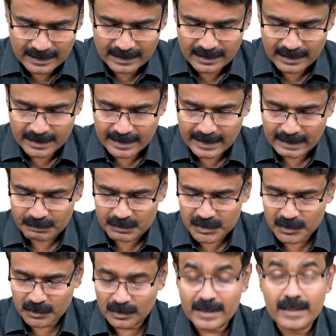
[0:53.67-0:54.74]
the
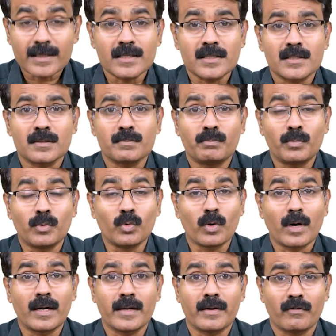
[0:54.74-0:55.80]
capsule is
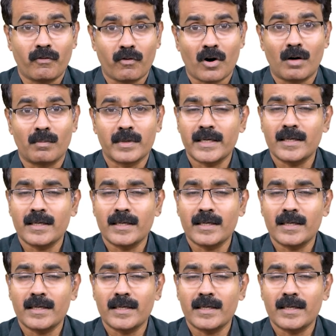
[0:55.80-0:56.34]
poorly formed.